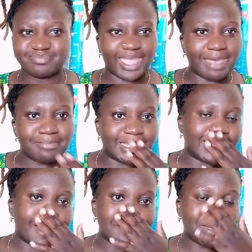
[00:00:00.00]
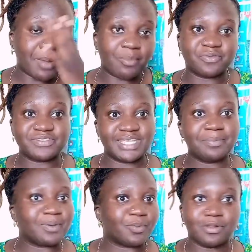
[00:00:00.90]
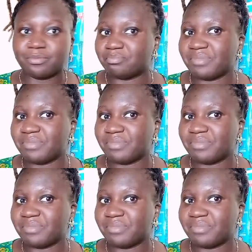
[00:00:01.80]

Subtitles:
I mean, a minimum of 10 people.